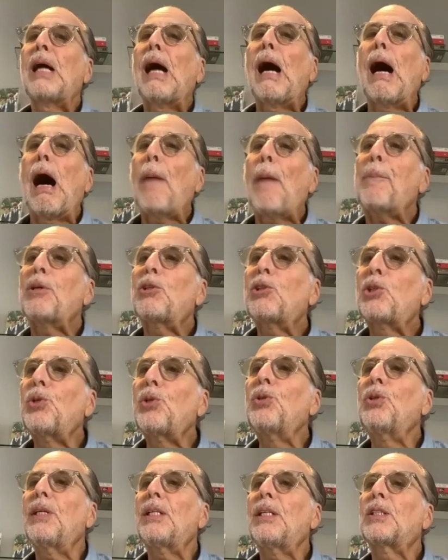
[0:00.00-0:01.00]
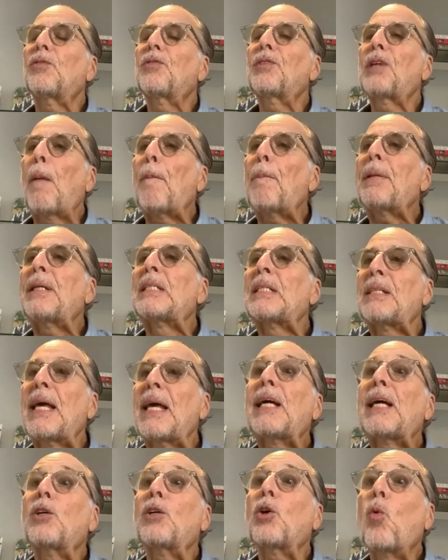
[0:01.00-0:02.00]
opportunities of companies that they
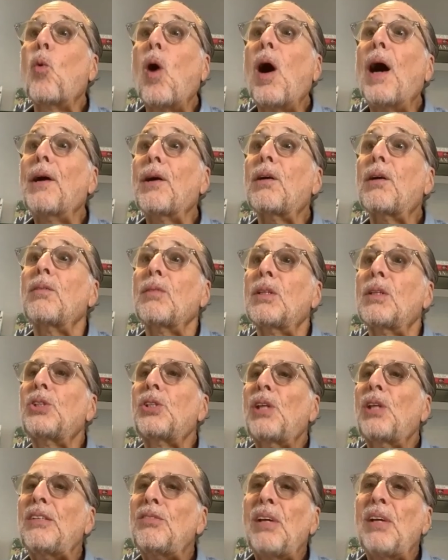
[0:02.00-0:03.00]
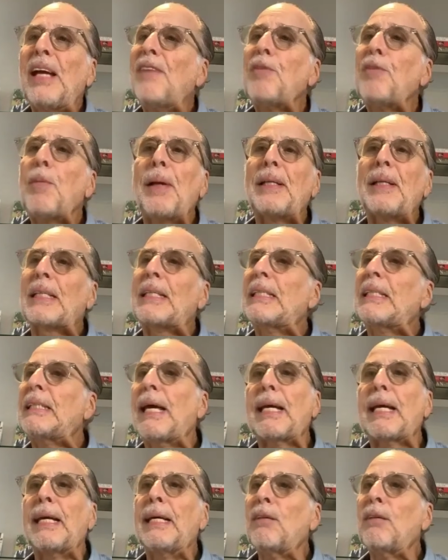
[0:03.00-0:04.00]
can acquire, because everybody's going to
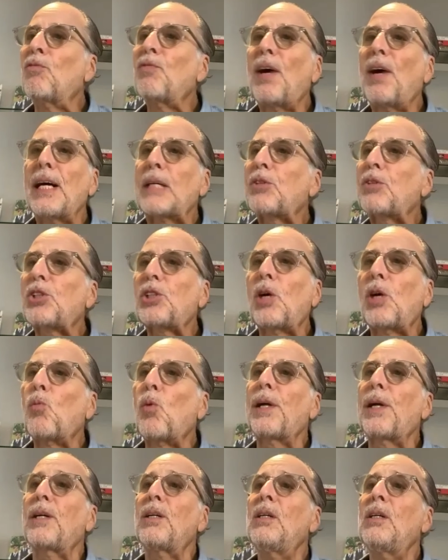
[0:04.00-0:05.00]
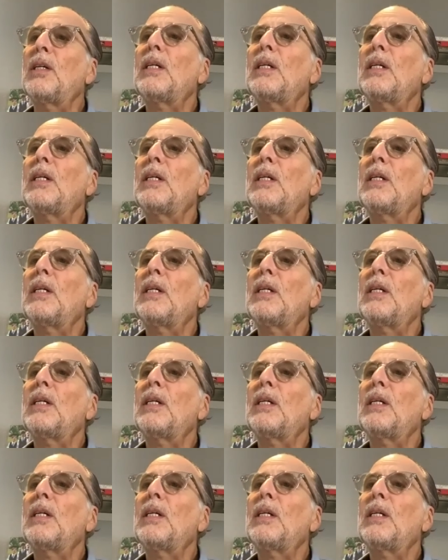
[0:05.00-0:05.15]
take a hit in volume somewhere.